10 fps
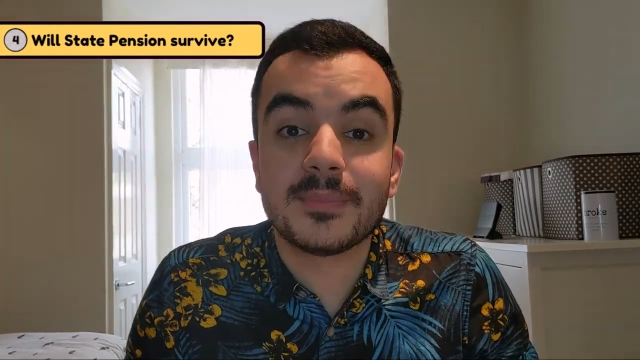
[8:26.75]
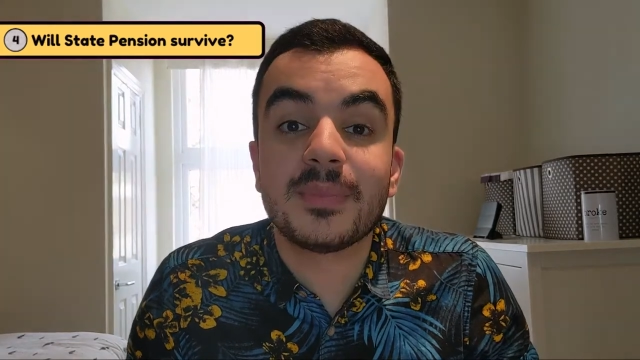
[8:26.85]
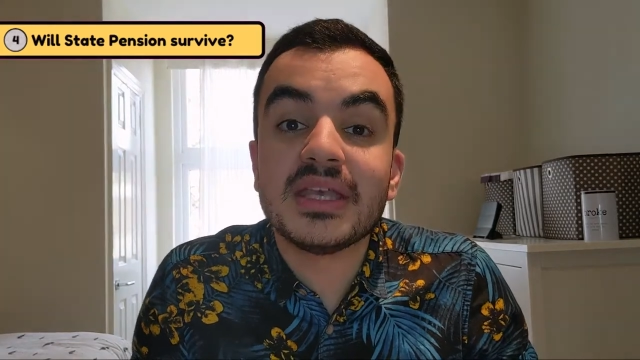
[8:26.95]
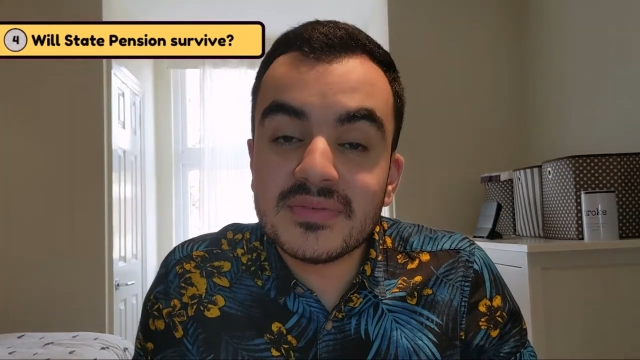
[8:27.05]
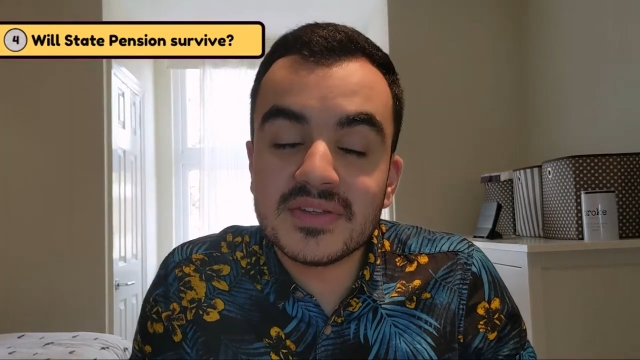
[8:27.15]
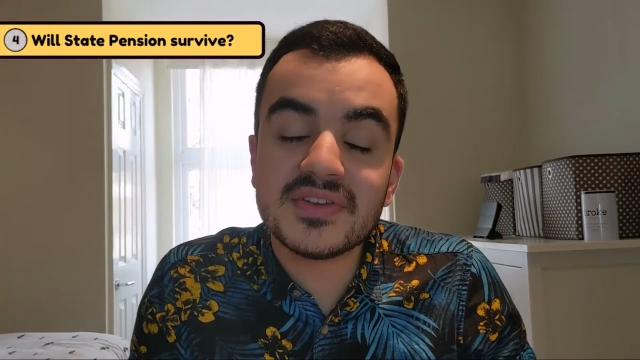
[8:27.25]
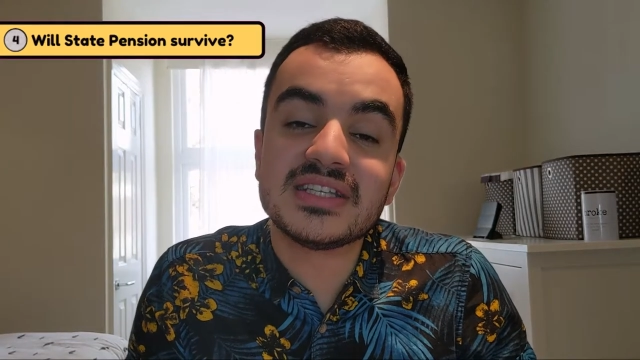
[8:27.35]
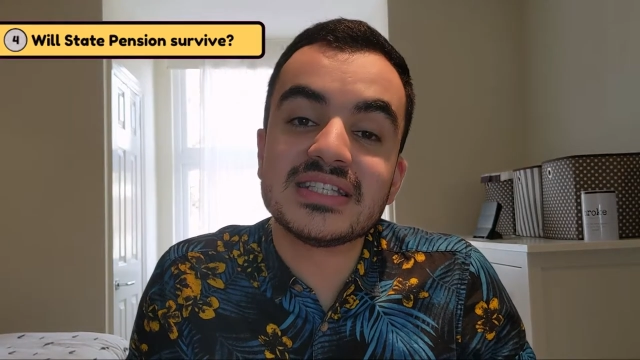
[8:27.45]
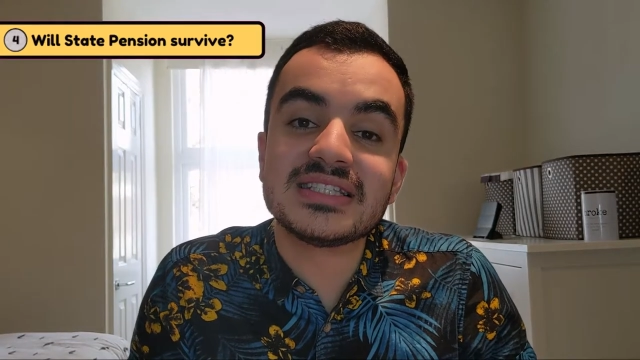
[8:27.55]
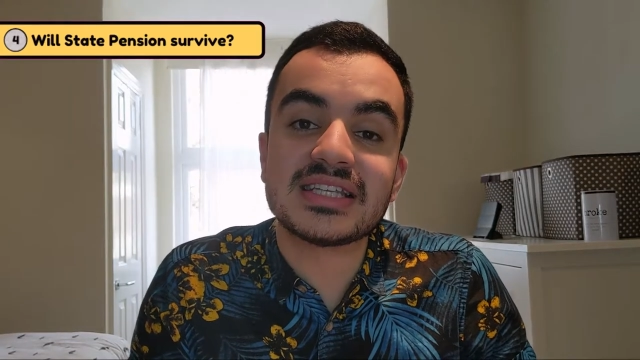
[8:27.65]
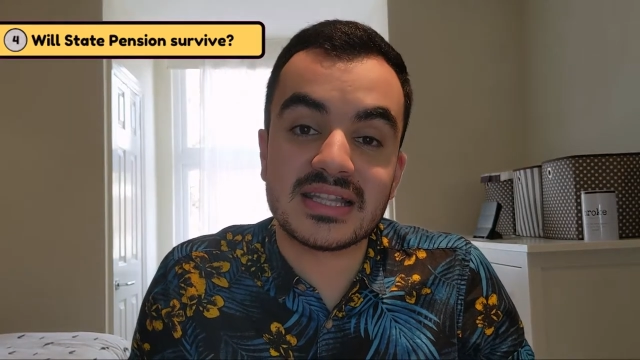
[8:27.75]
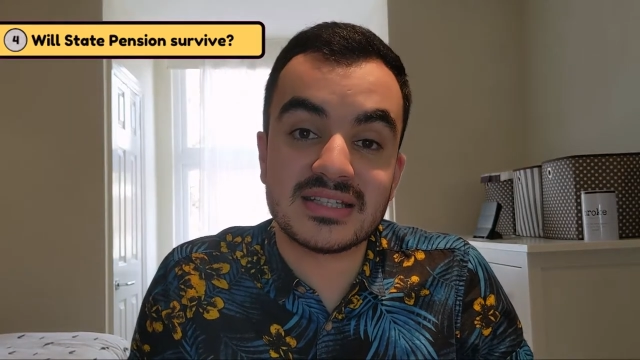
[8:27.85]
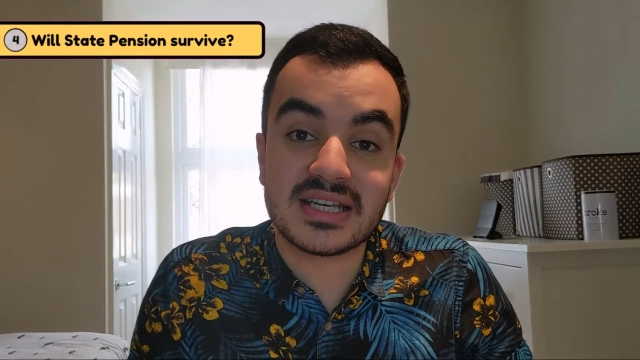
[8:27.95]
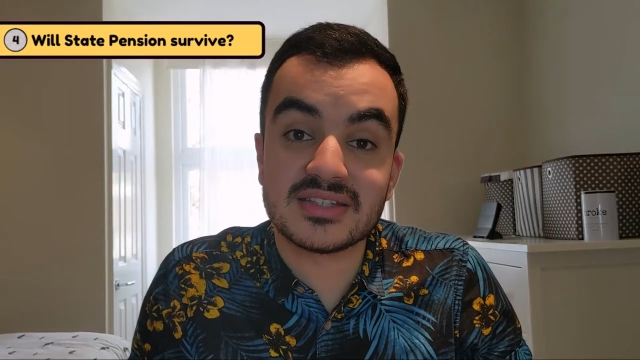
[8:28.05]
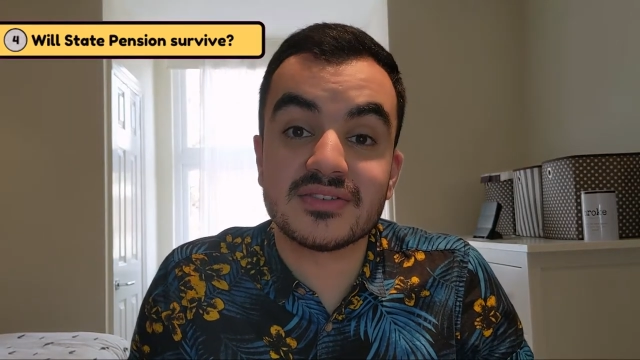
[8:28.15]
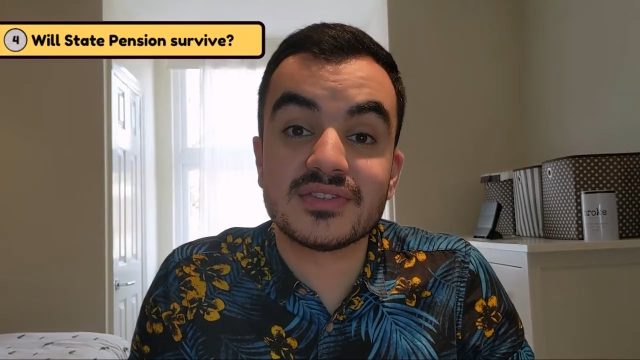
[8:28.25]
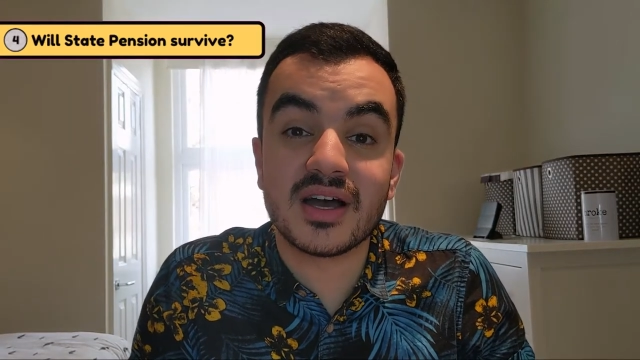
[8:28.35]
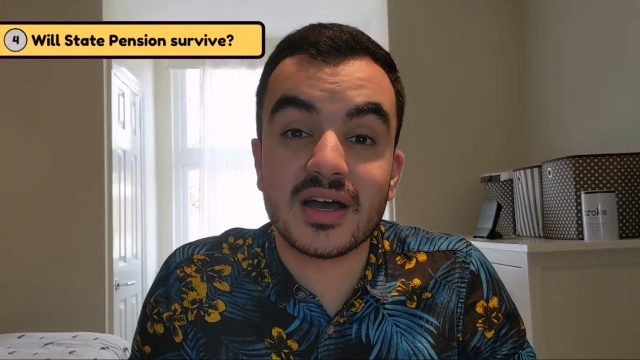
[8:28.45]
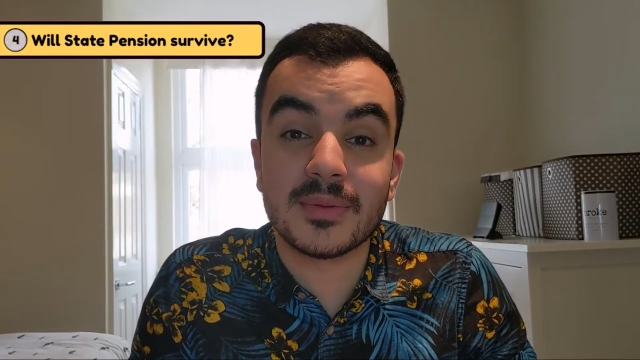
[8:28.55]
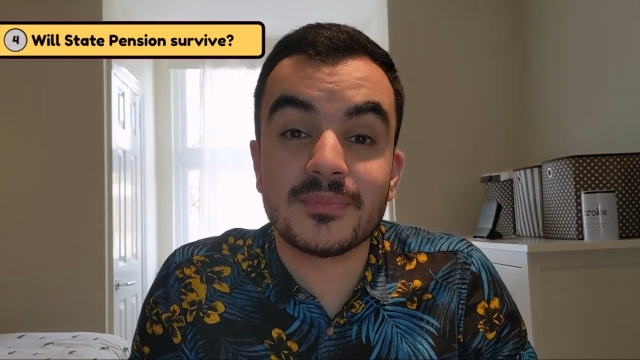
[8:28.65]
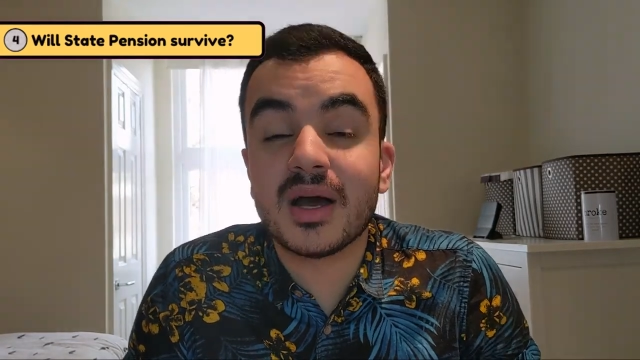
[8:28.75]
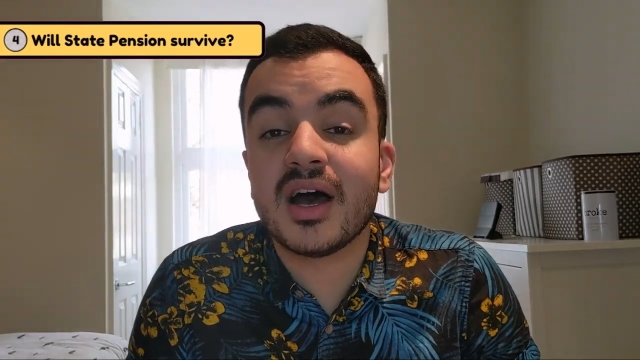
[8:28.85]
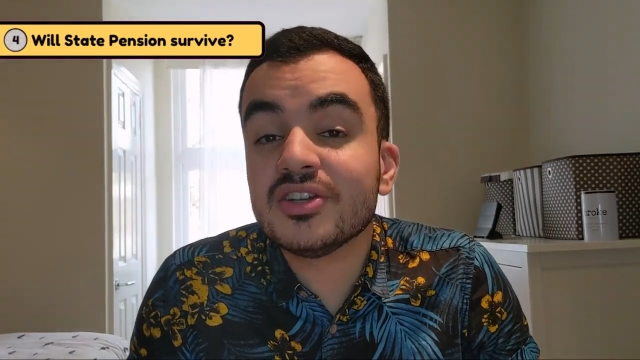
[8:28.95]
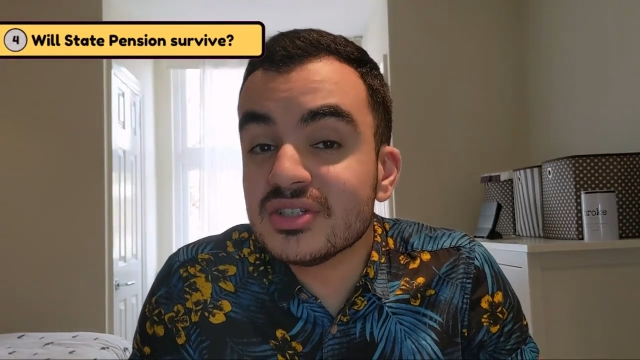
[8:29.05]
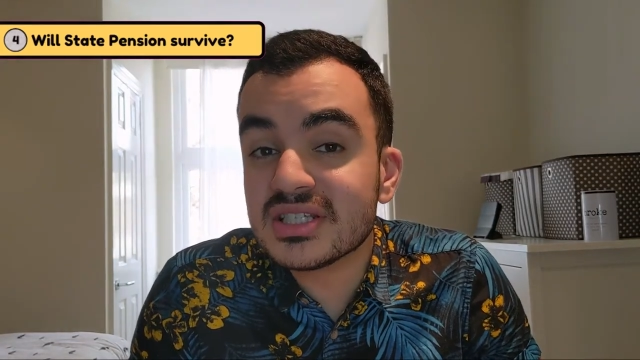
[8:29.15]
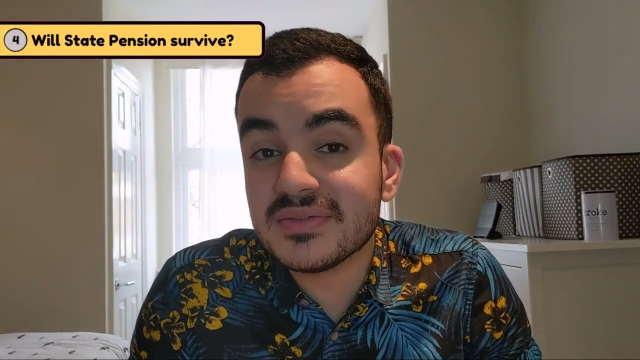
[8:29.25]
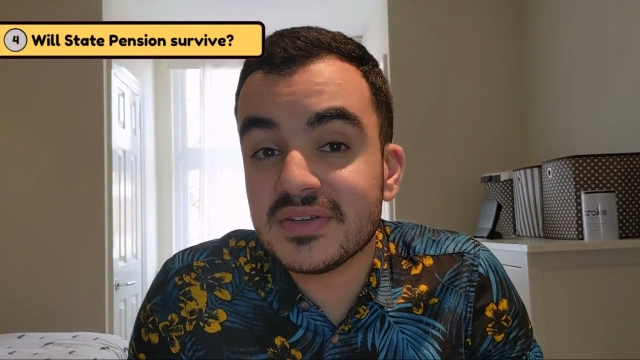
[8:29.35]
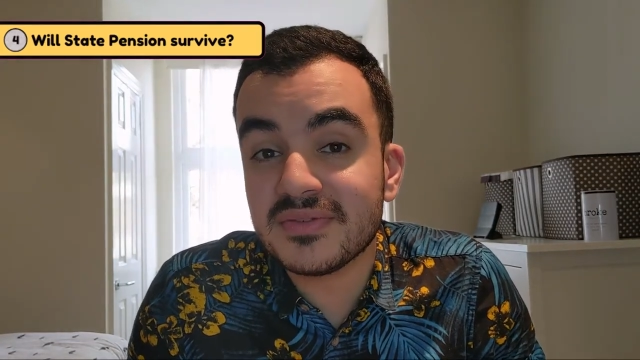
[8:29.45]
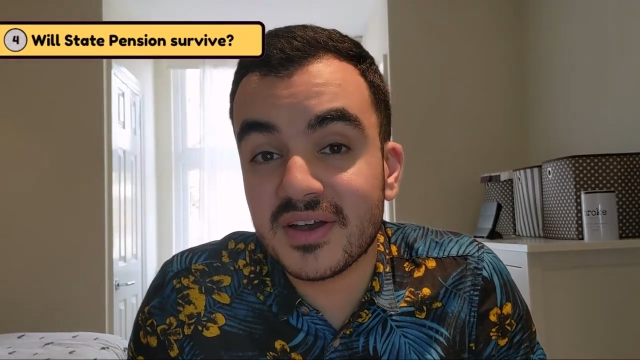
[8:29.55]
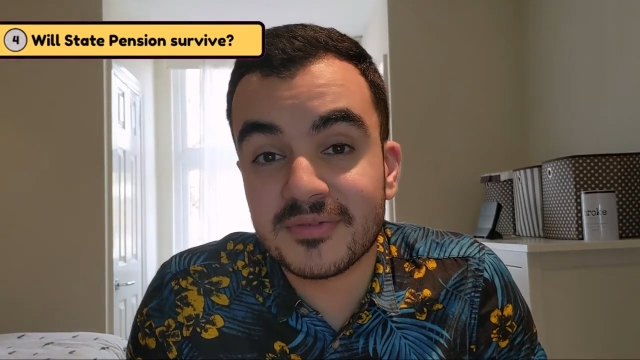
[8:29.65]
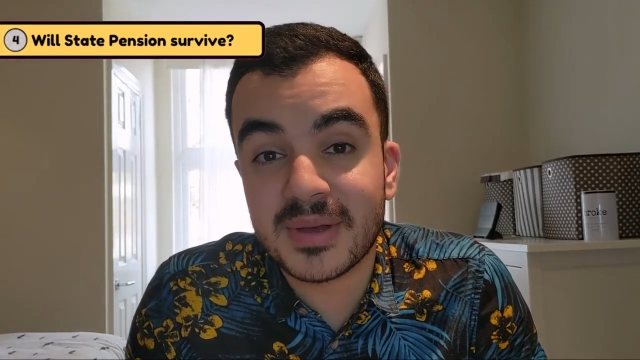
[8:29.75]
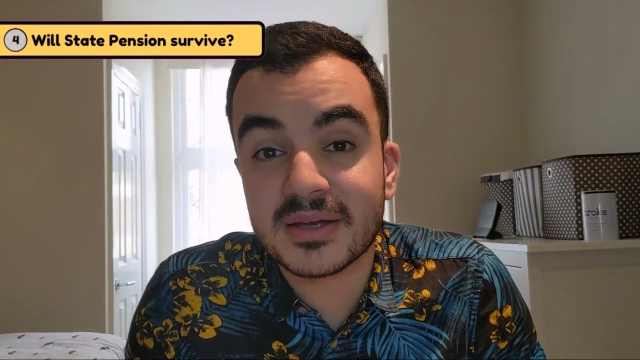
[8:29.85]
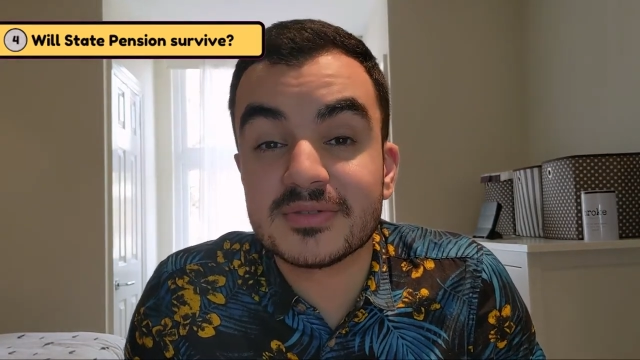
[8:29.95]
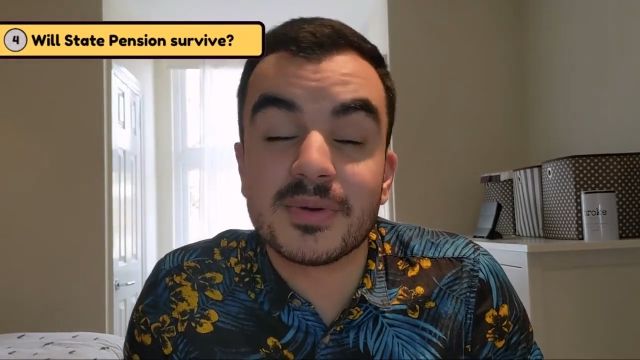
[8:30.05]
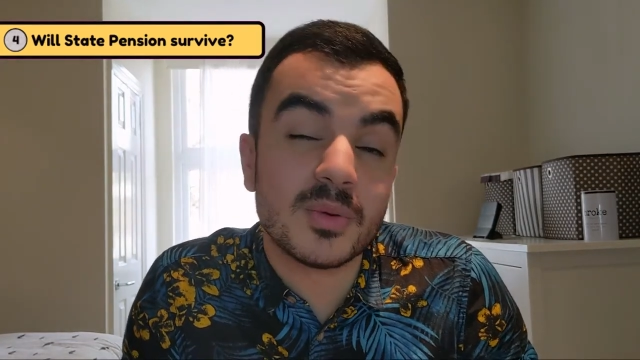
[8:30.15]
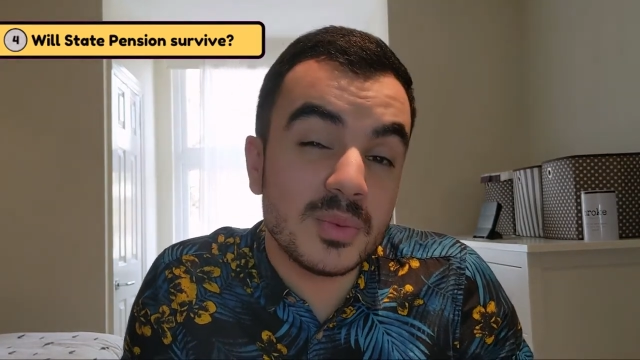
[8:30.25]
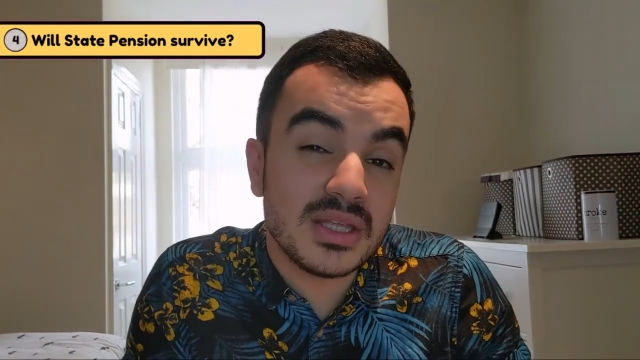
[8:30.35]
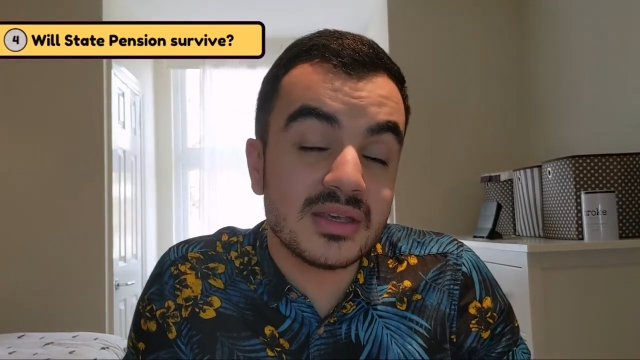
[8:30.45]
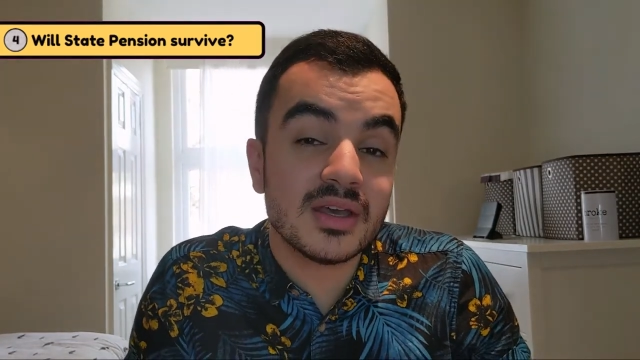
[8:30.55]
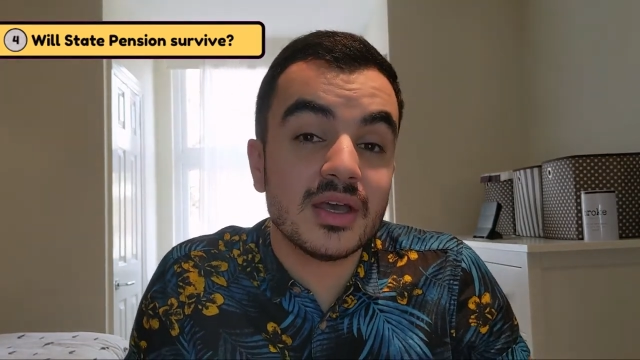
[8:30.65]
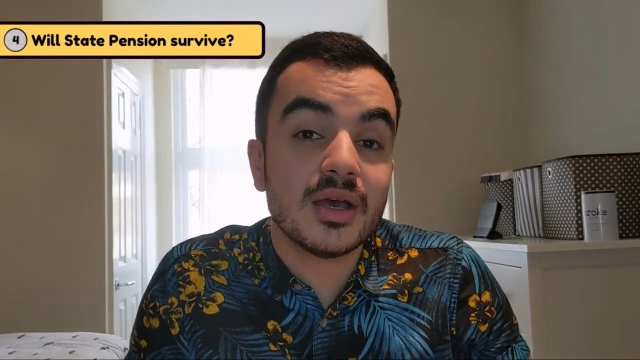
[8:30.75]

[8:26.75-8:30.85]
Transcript: but even if it did stand the test of time, £175 per week